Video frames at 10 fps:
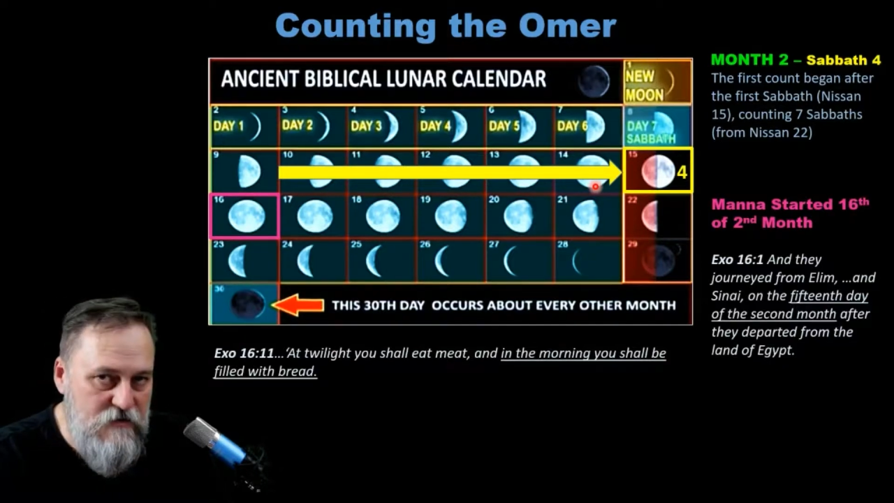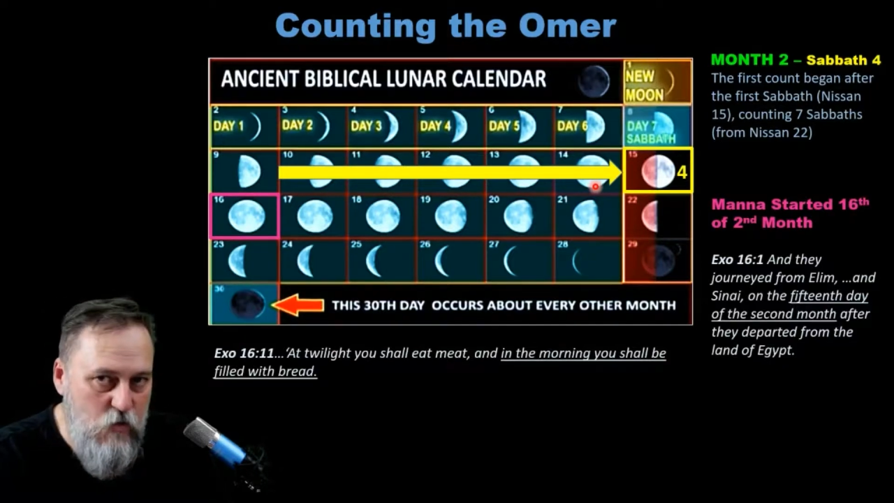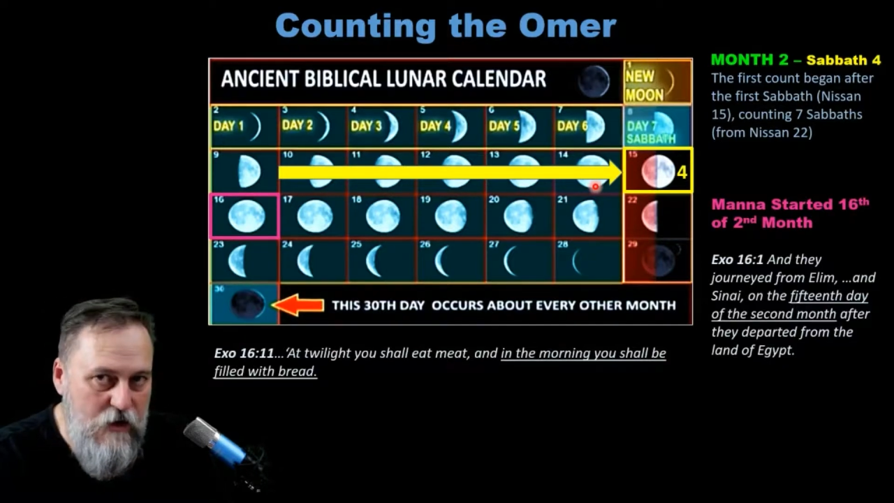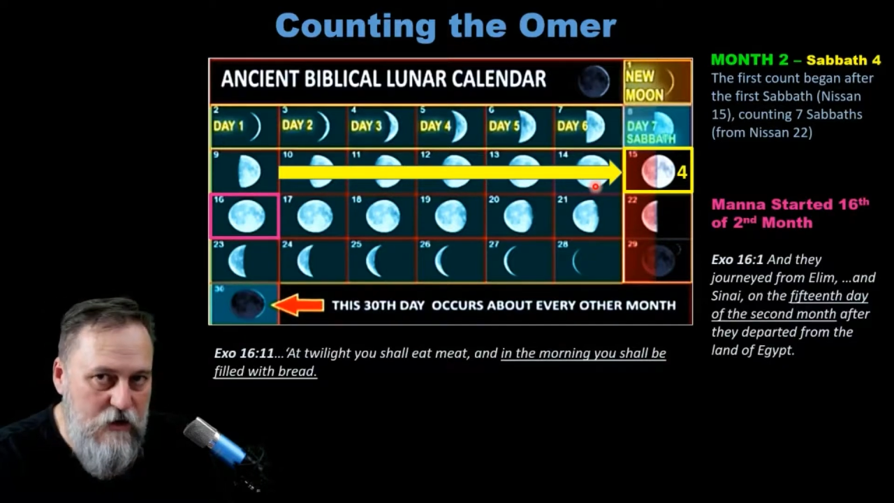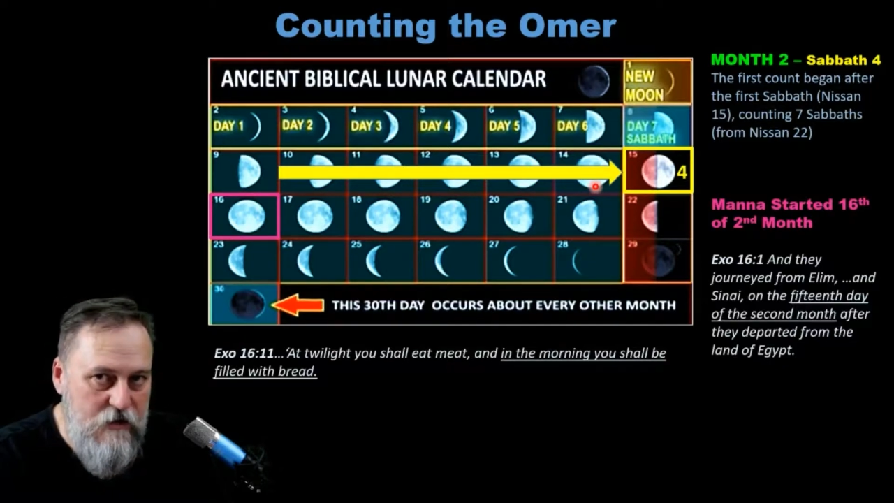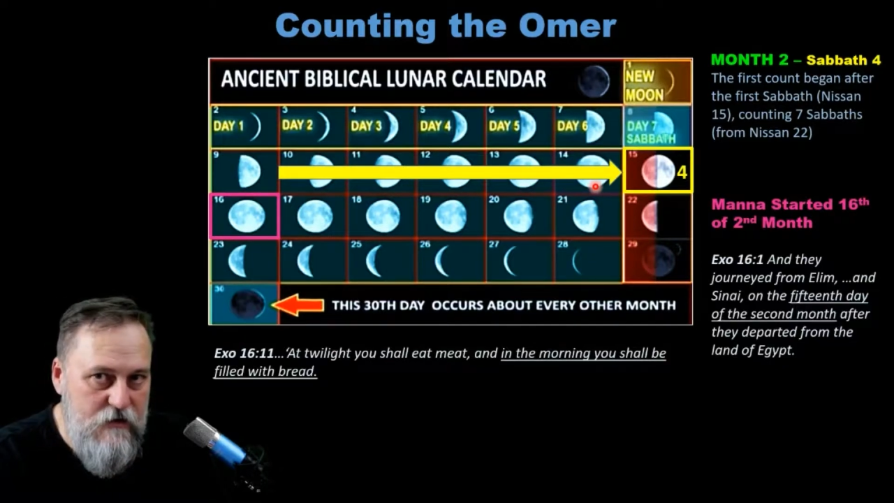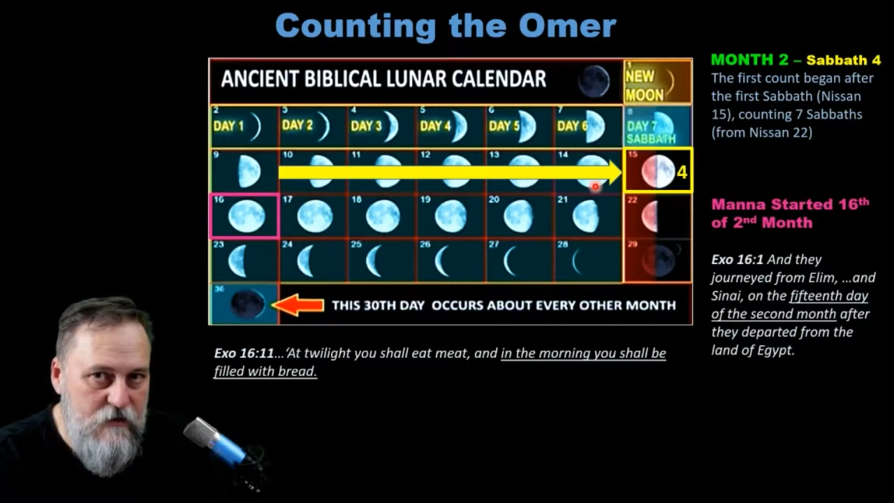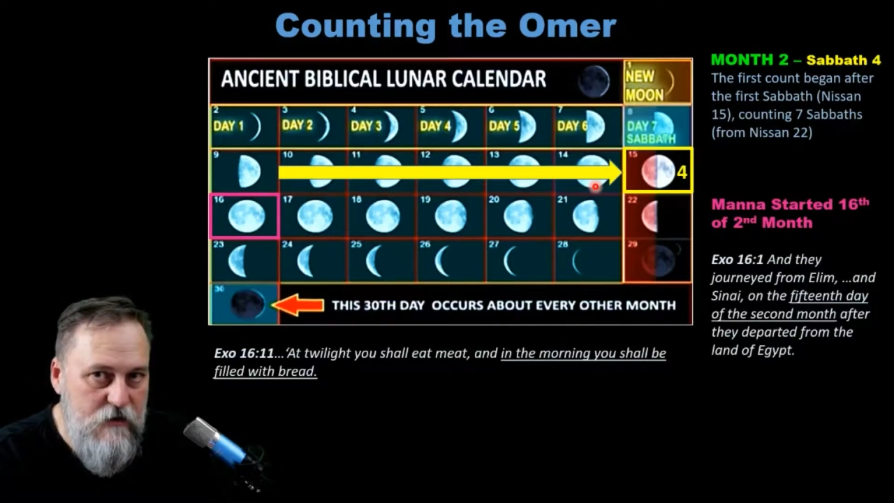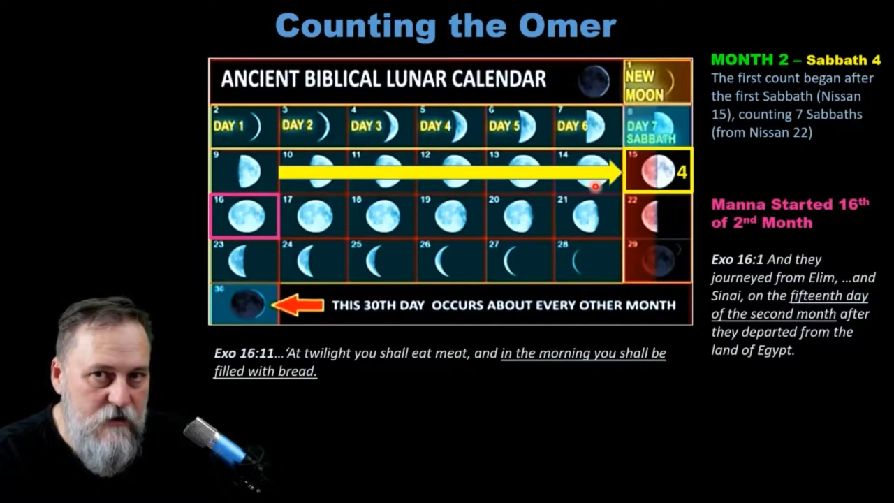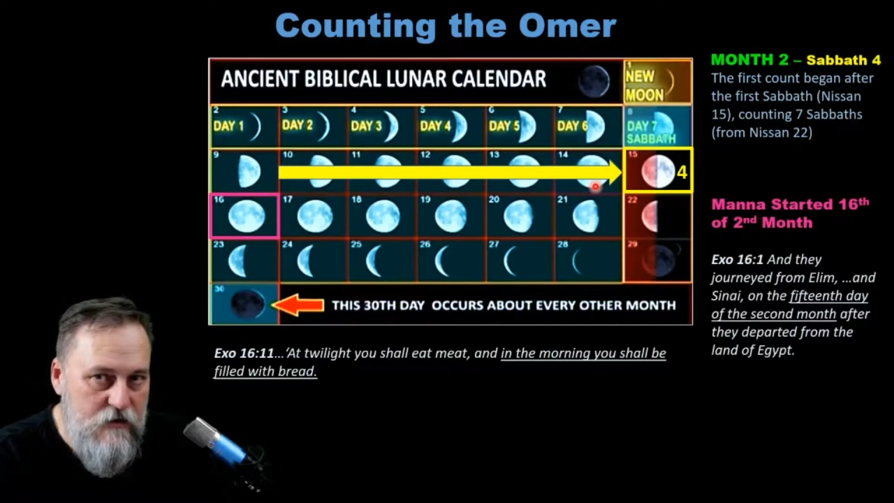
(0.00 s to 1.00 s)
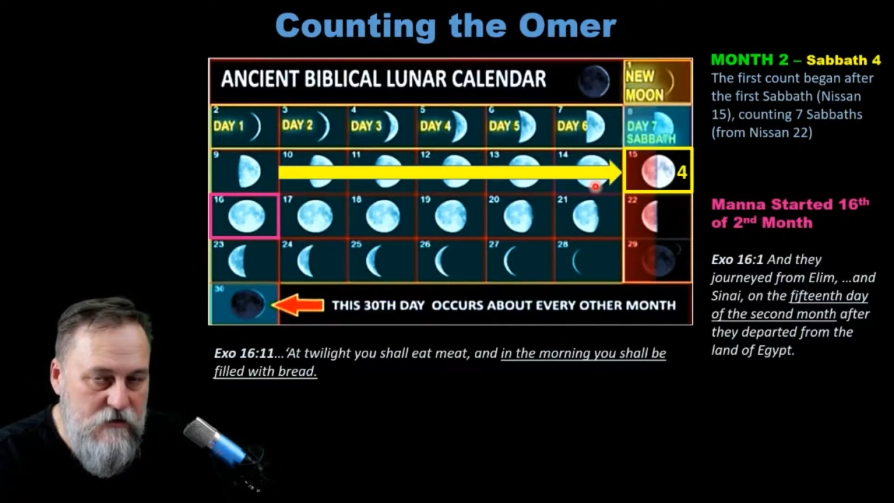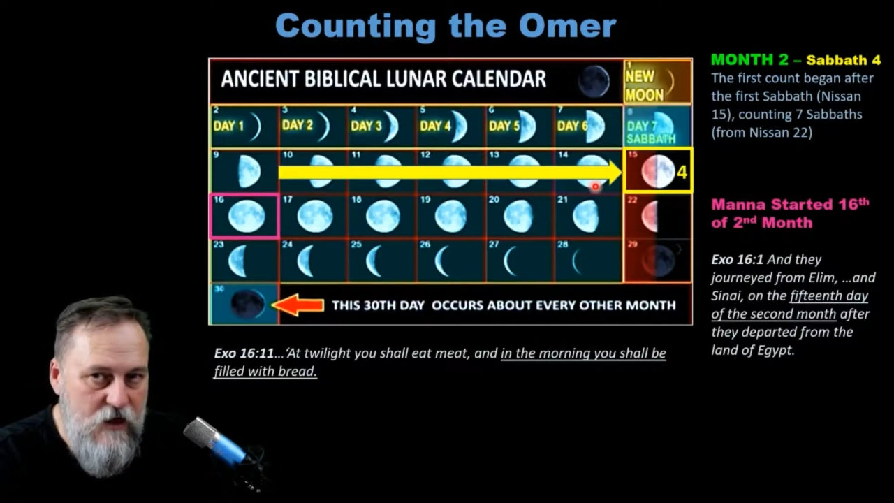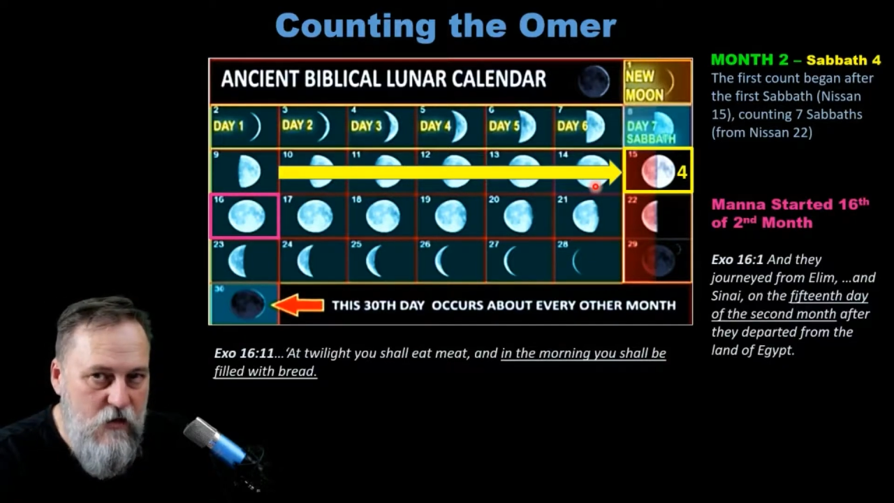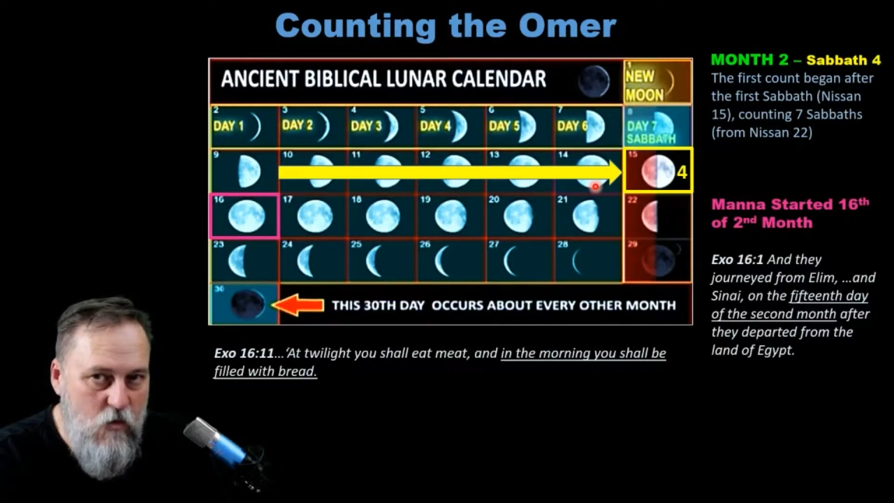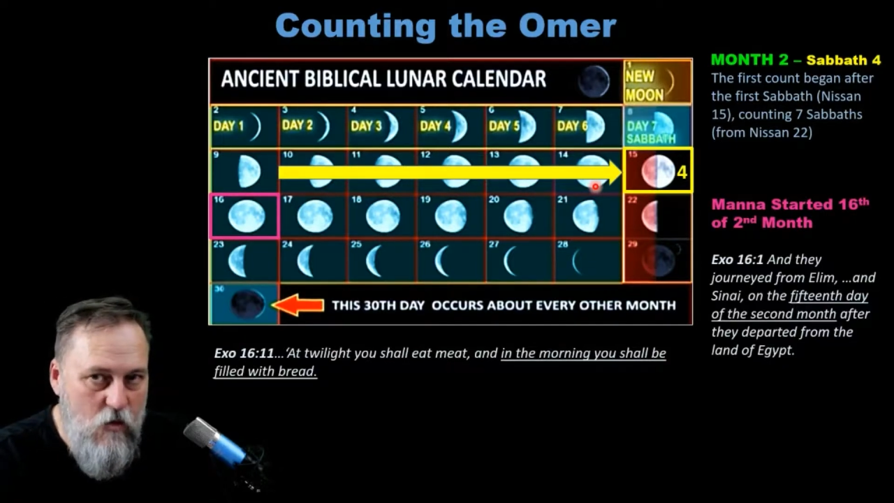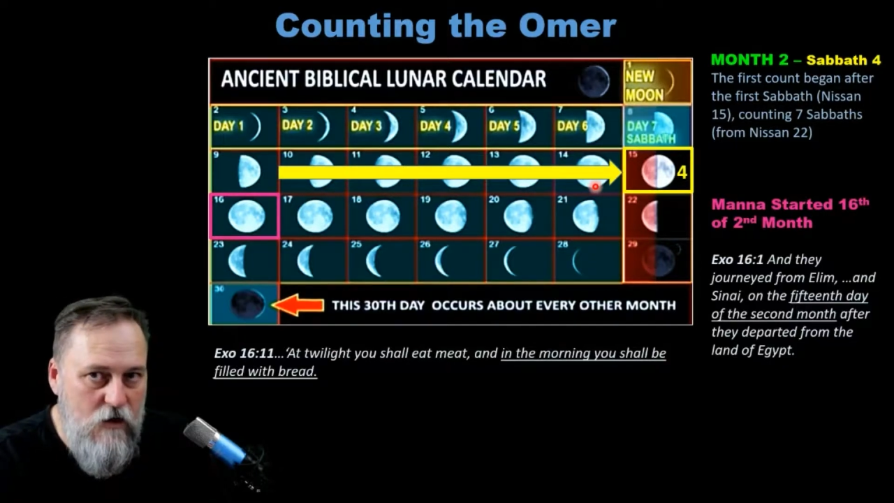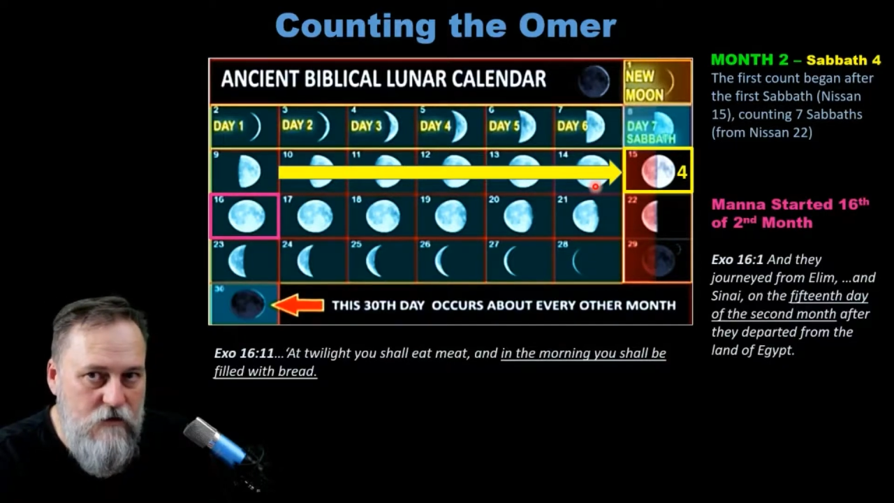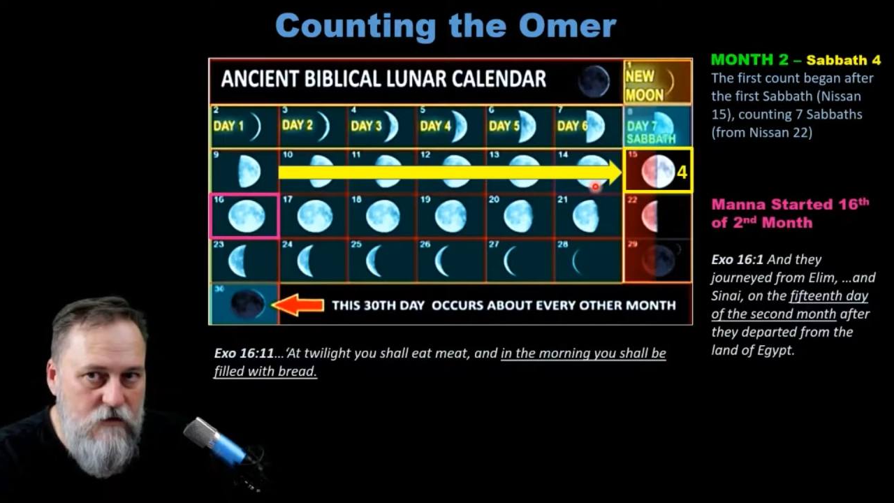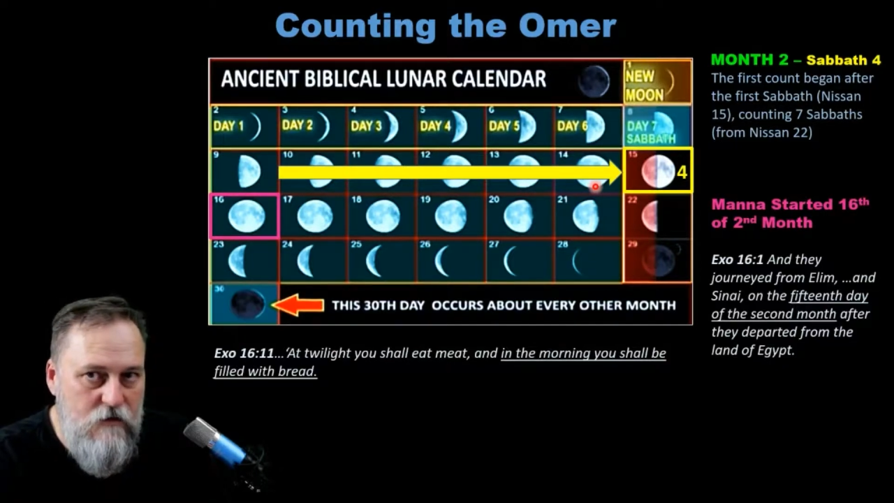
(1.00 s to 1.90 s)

week, day 1,